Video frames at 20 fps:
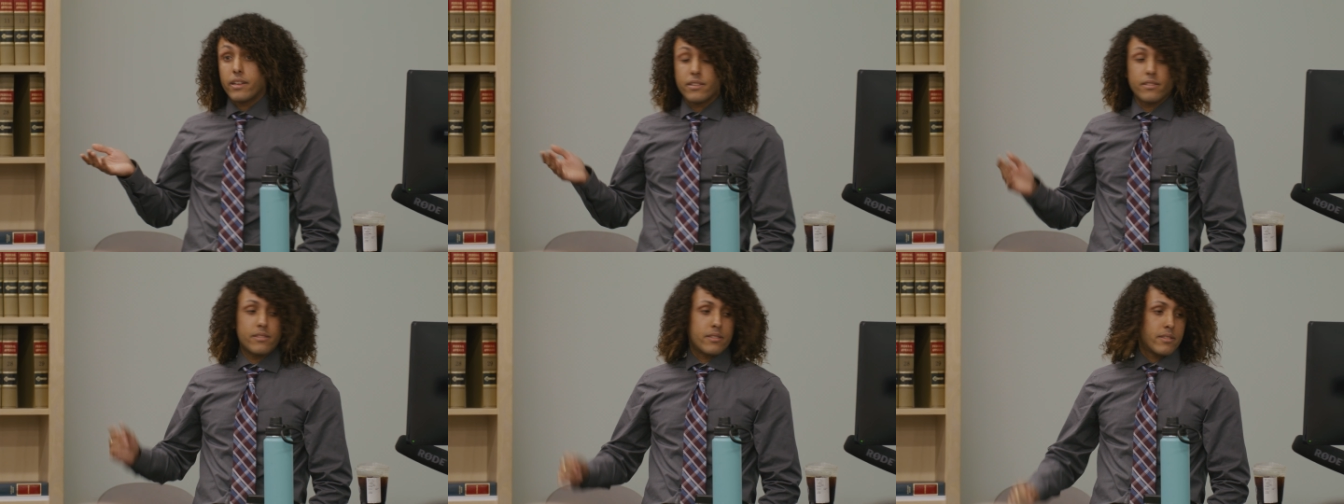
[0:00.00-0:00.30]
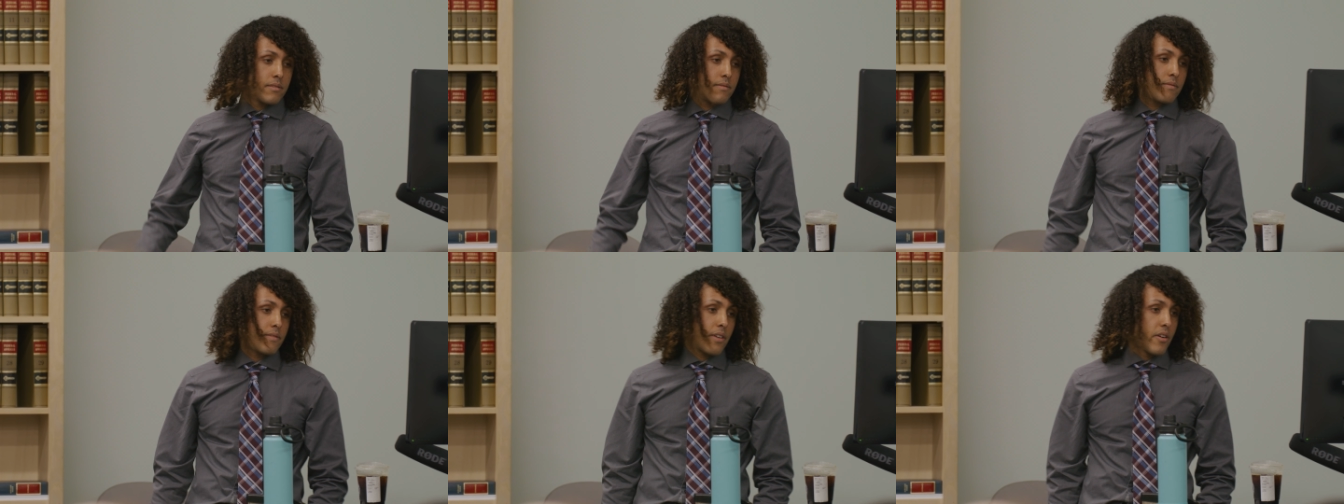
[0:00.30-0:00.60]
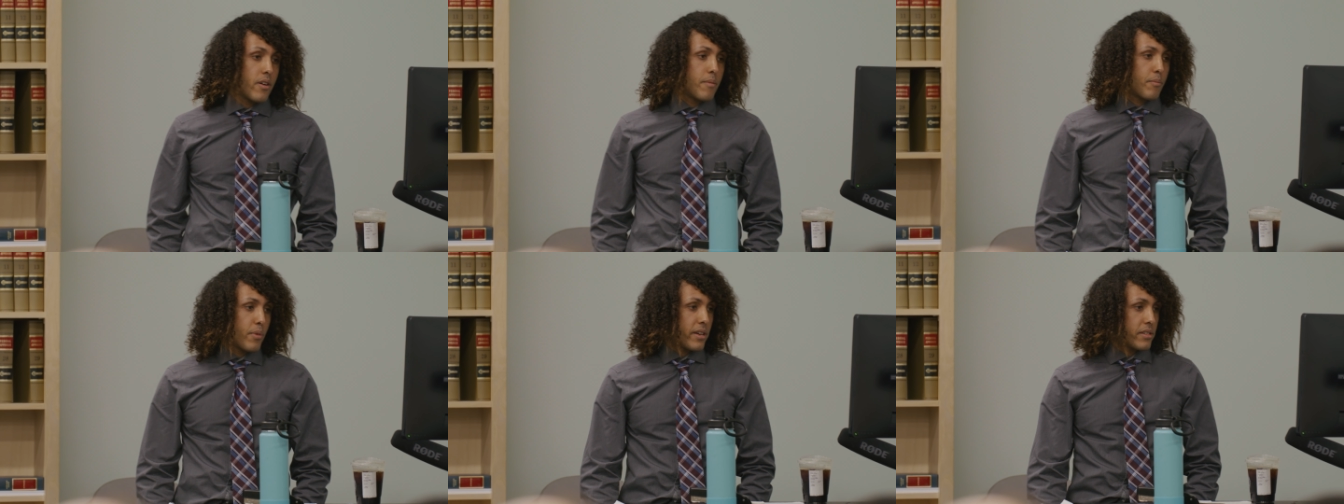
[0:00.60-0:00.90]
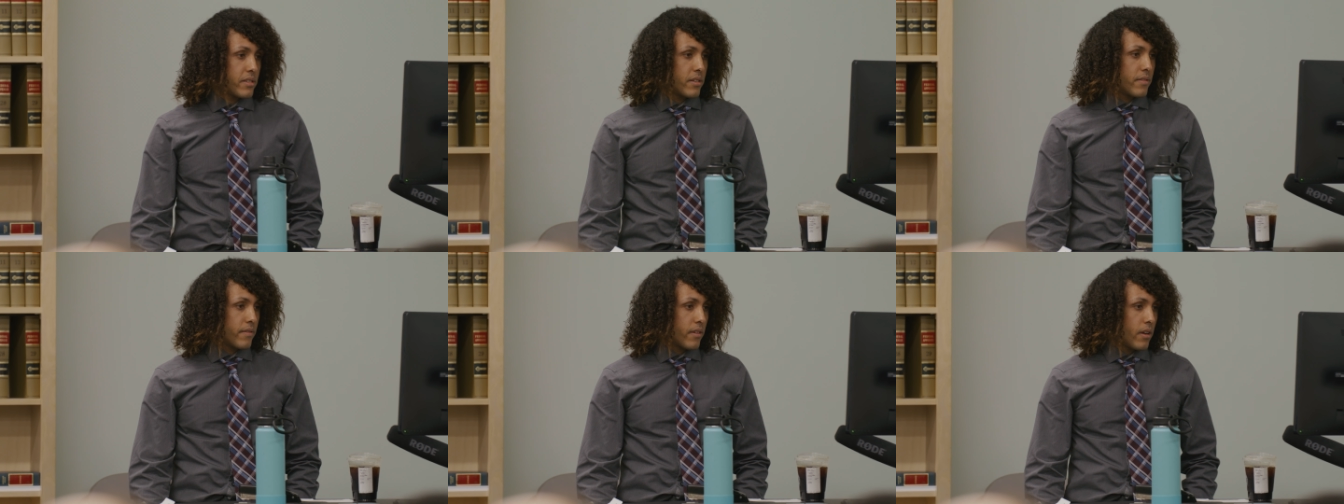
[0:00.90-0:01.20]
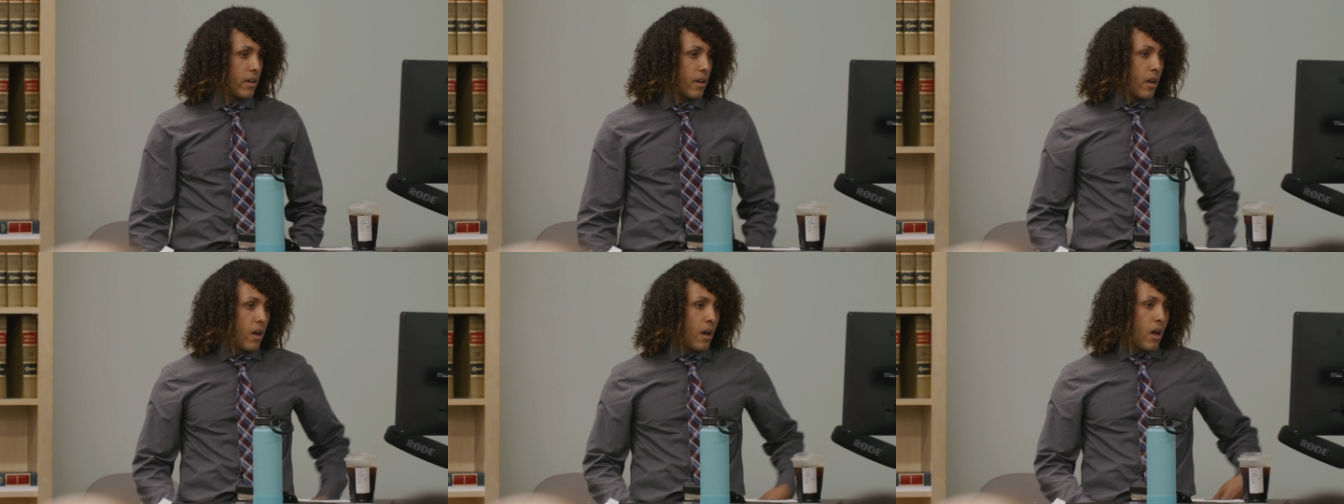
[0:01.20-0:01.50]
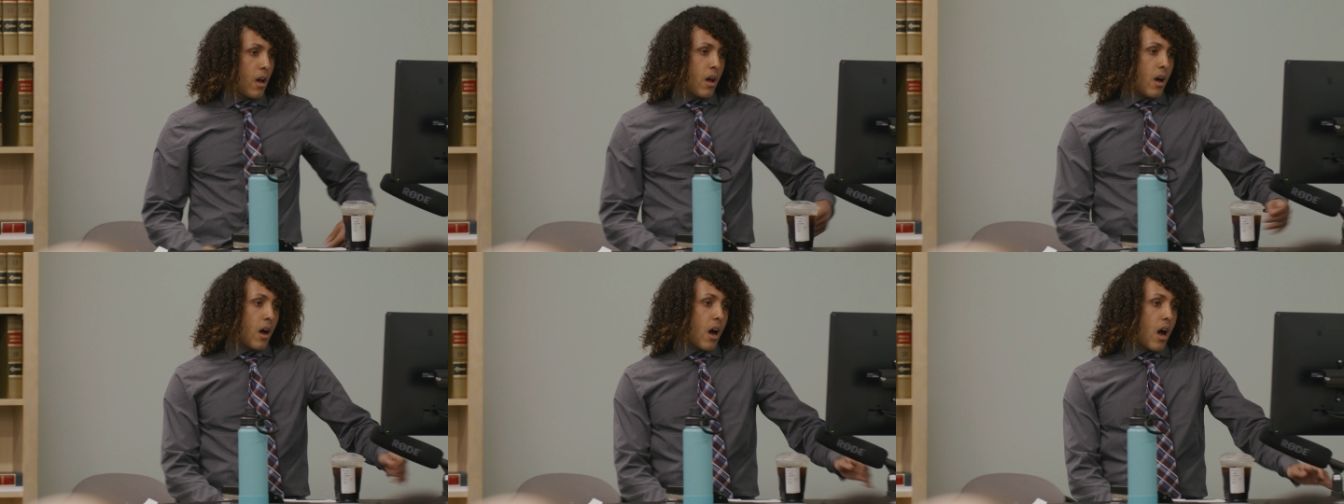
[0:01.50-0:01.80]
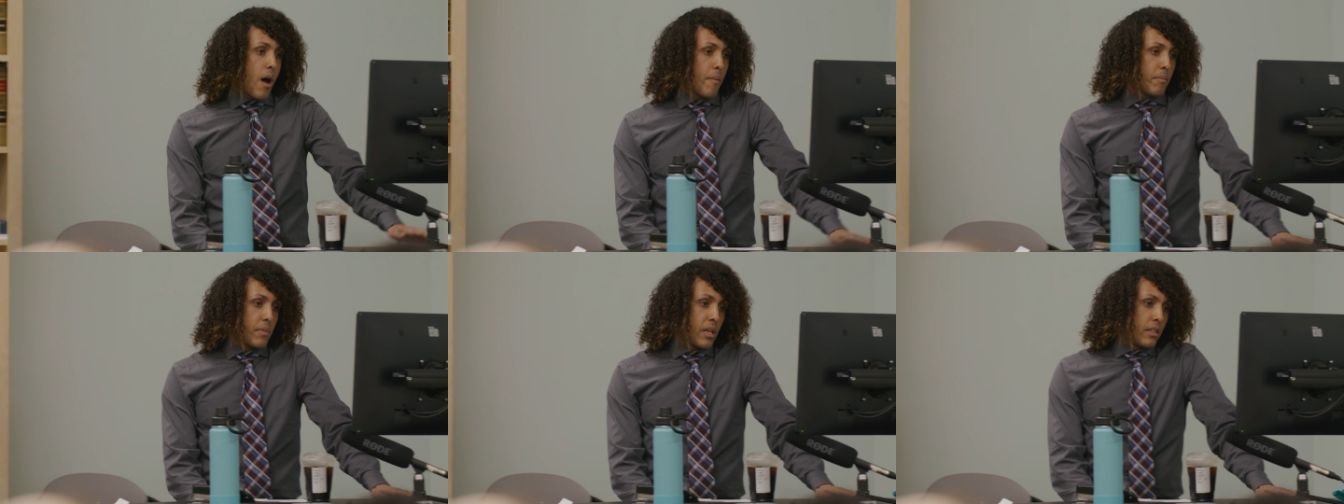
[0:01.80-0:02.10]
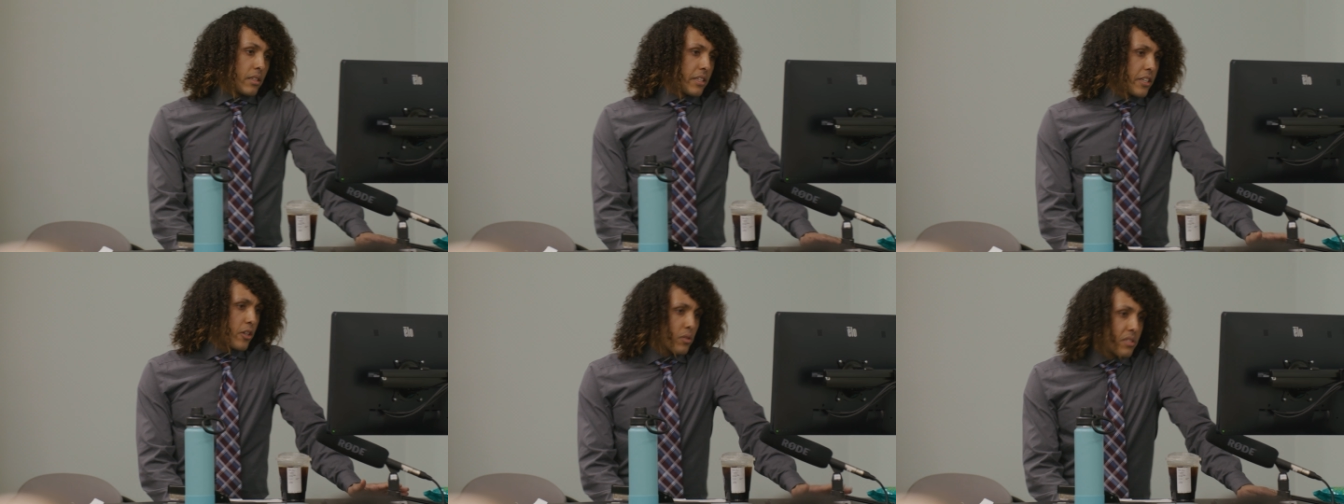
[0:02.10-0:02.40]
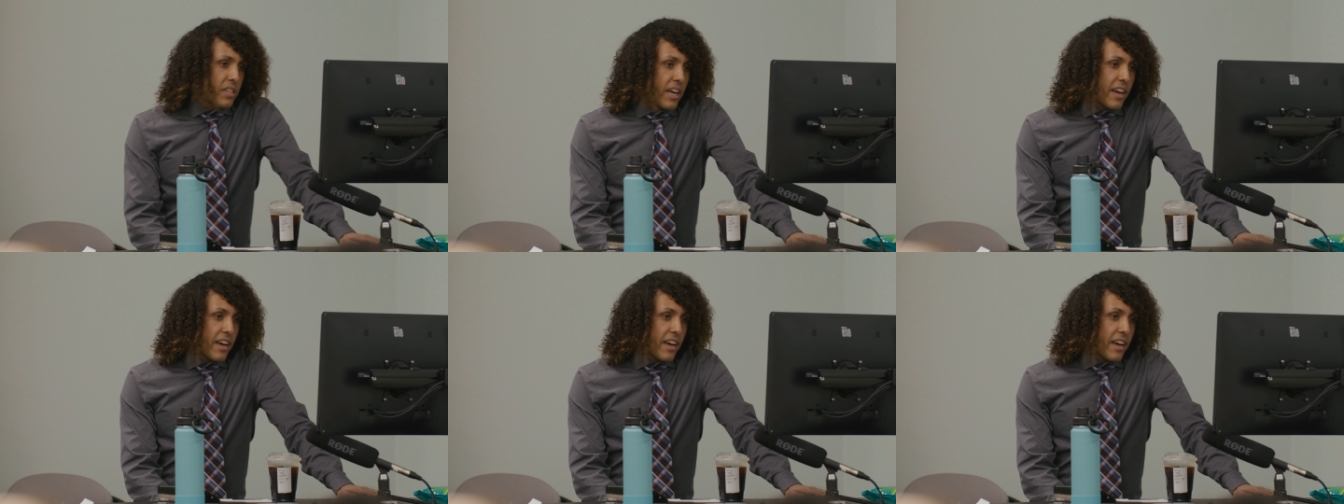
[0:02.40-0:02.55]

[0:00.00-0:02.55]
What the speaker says: is very impressive. Legal